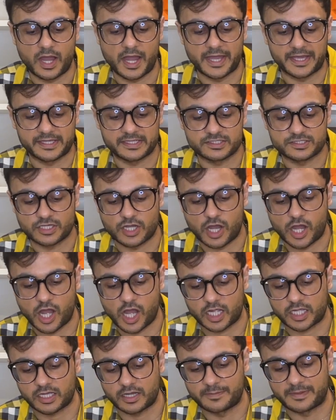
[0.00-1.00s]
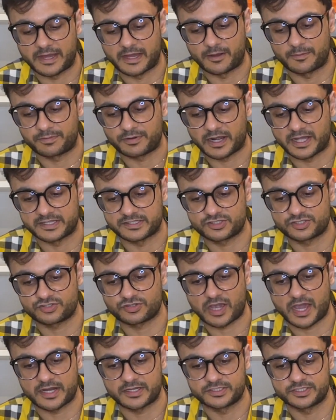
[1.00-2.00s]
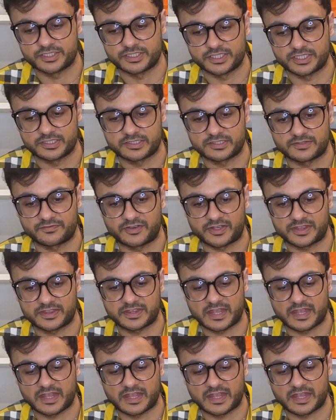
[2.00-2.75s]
I can talk about price, strategy, and stuff like